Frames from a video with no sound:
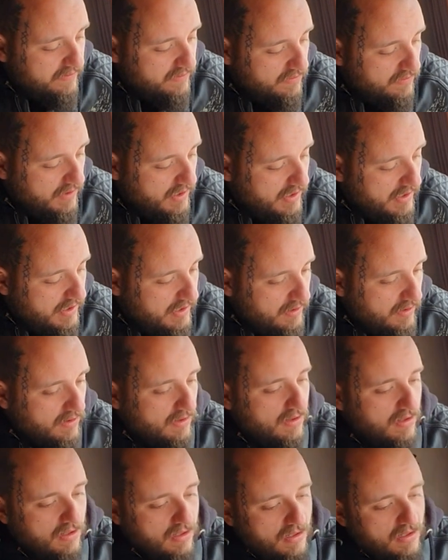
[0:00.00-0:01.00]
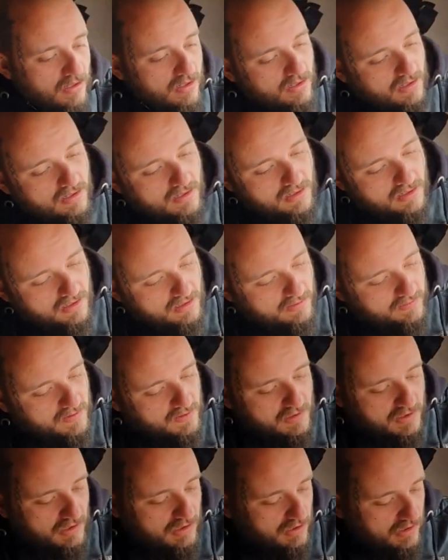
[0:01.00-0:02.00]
Well, I'm not going to